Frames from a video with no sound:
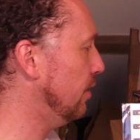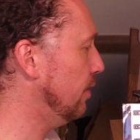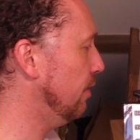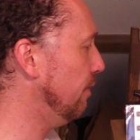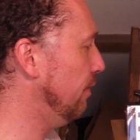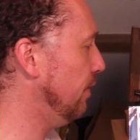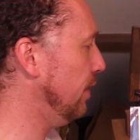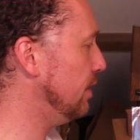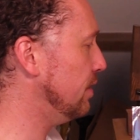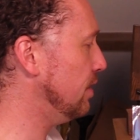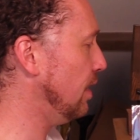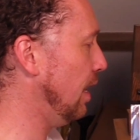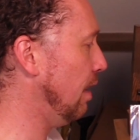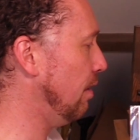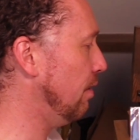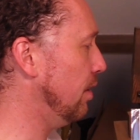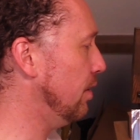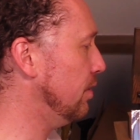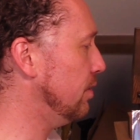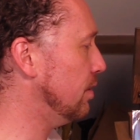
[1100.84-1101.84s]
Fits
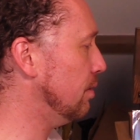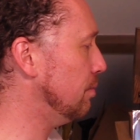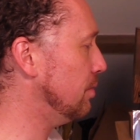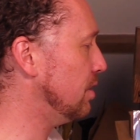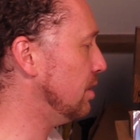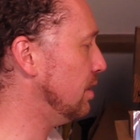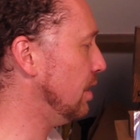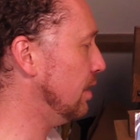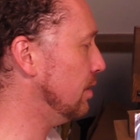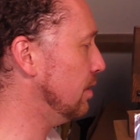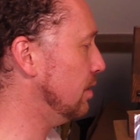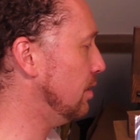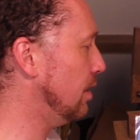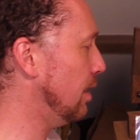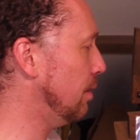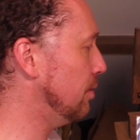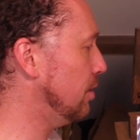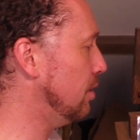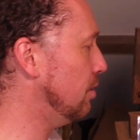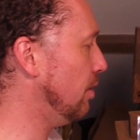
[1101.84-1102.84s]
arrows up to standard diameter.